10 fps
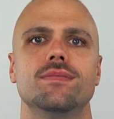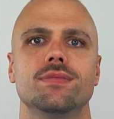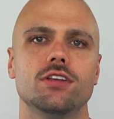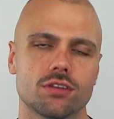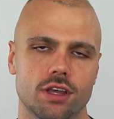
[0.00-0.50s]

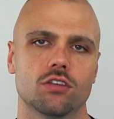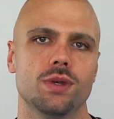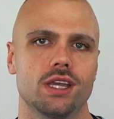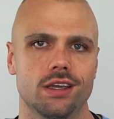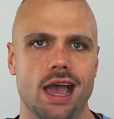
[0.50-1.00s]
These are things
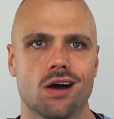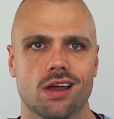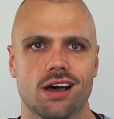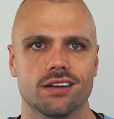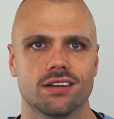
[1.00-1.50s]
we can
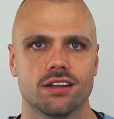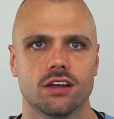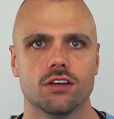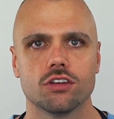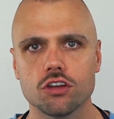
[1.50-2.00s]
count on.
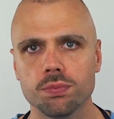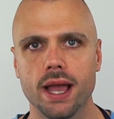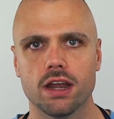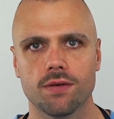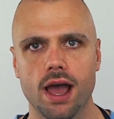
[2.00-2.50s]
So just
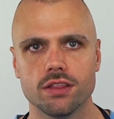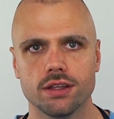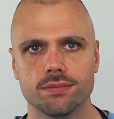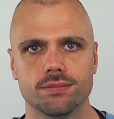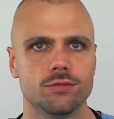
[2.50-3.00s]
plan around
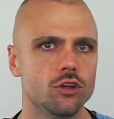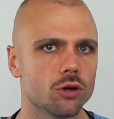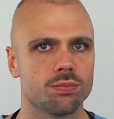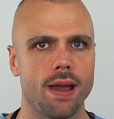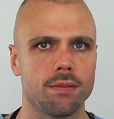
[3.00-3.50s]
it. Do
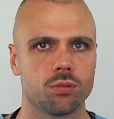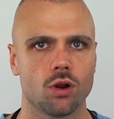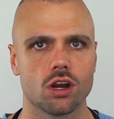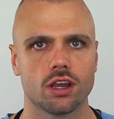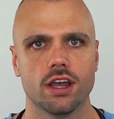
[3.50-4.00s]
your prep
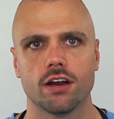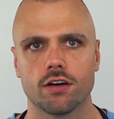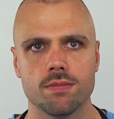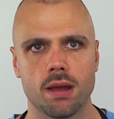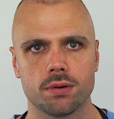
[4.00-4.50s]
work
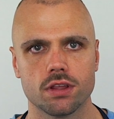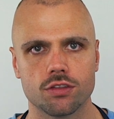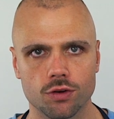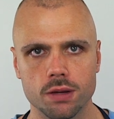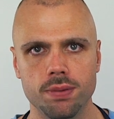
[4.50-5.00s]
and remember the
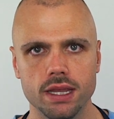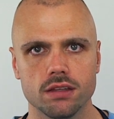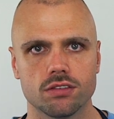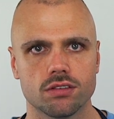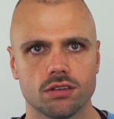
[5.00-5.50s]
three
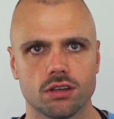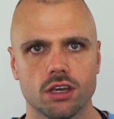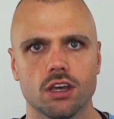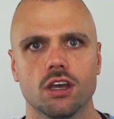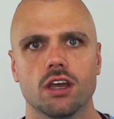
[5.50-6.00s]
P's.
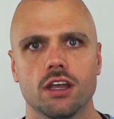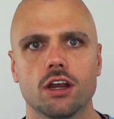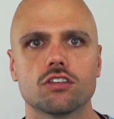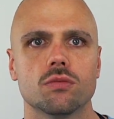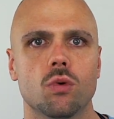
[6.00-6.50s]

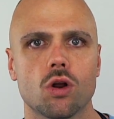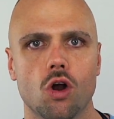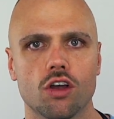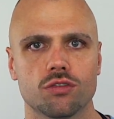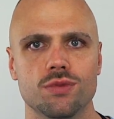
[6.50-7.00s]
Here's some more
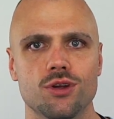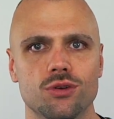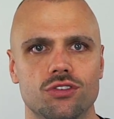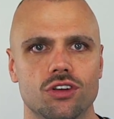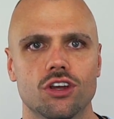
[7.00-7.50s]
awesome news.